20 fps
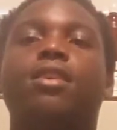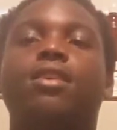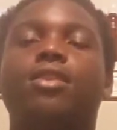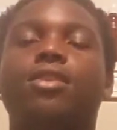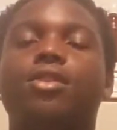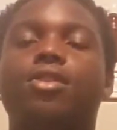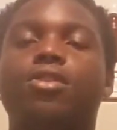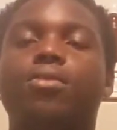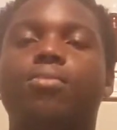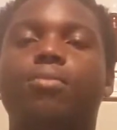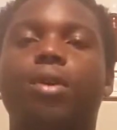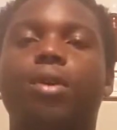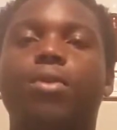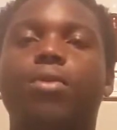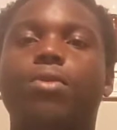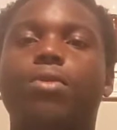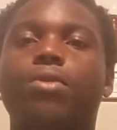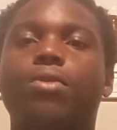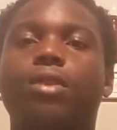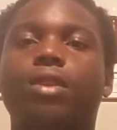you know,
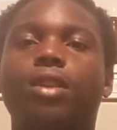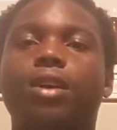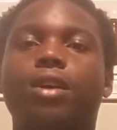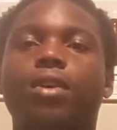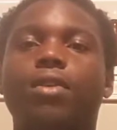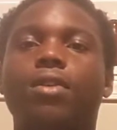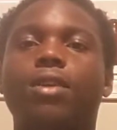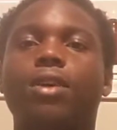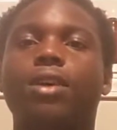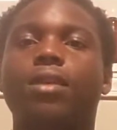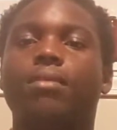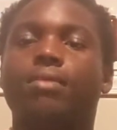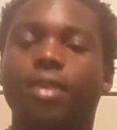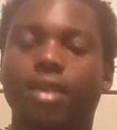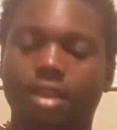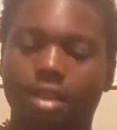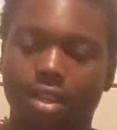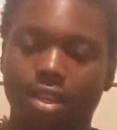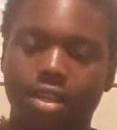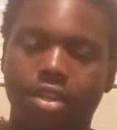boulders and all that,
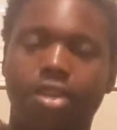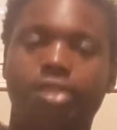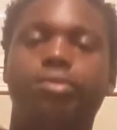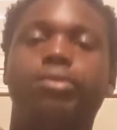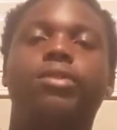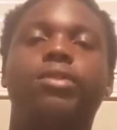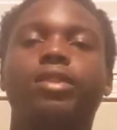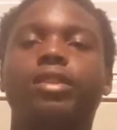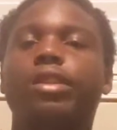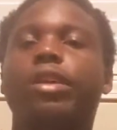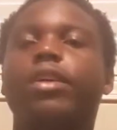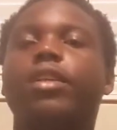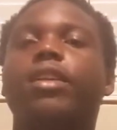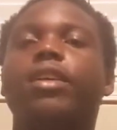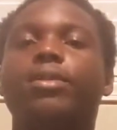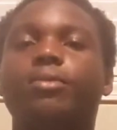but there was none.